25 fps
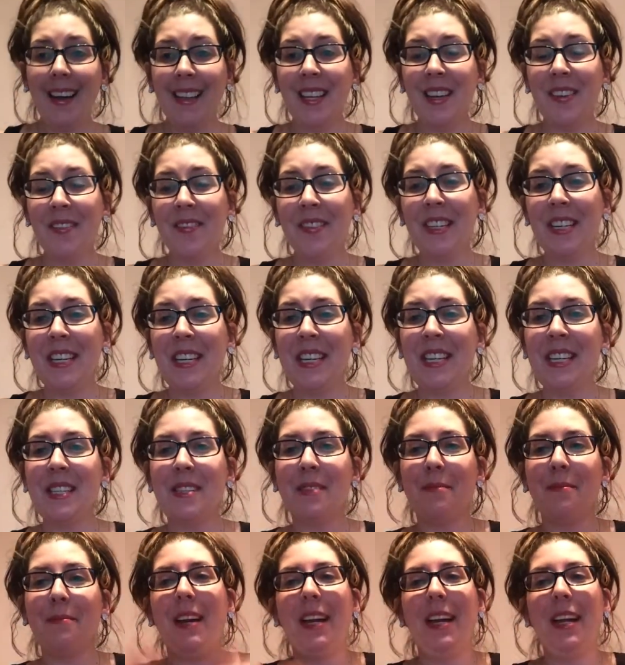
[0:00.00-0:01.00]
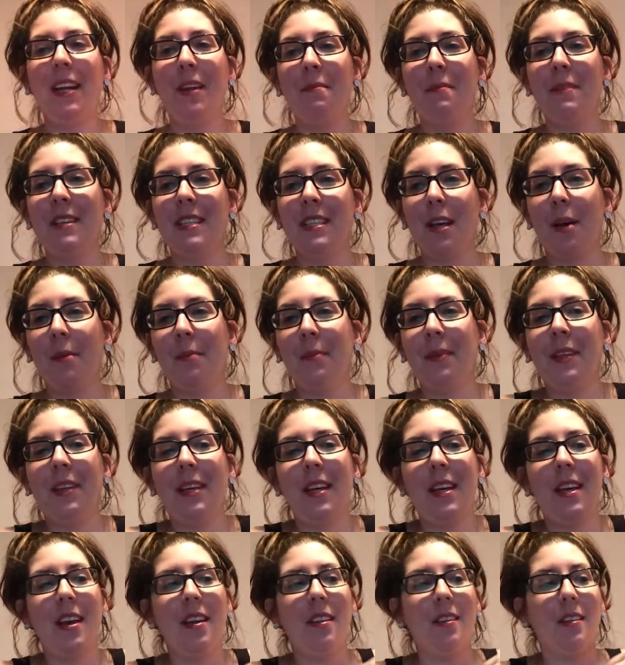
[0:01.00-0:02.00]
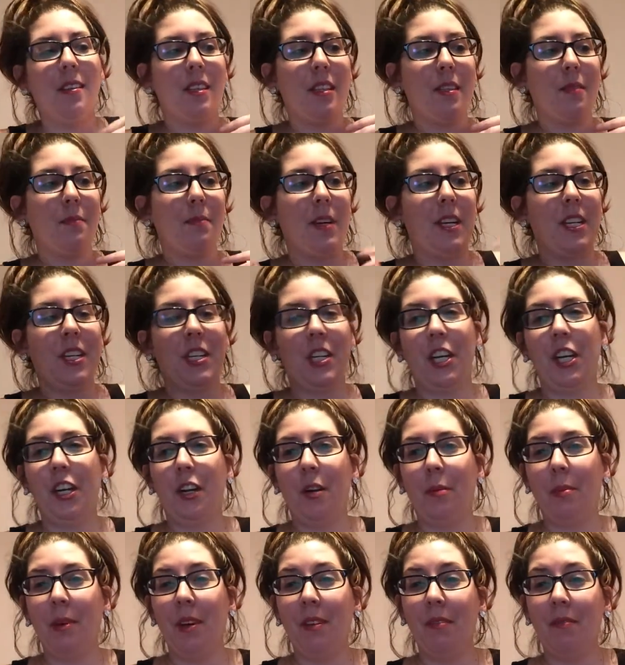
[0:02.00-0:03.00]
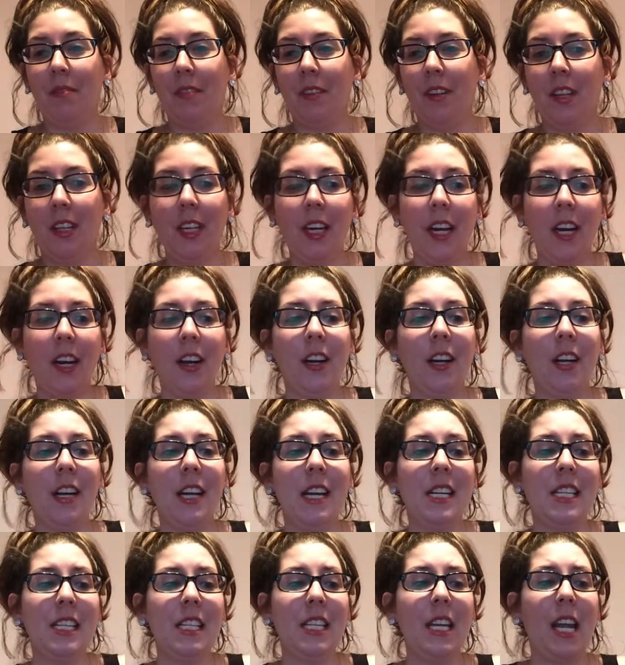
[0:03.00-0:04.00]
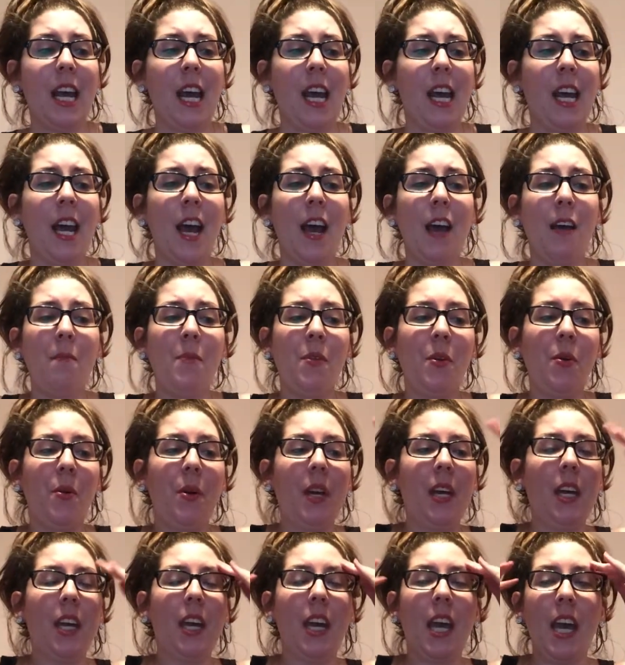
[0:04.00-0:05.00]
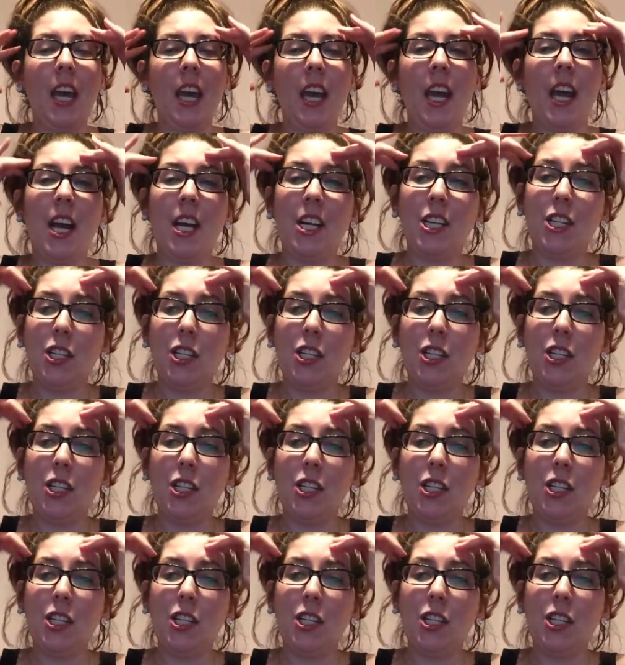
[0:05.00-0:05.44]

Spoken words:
lovelies, my name is Emily and this is my channel Painful Hilarity. Today I'm doing a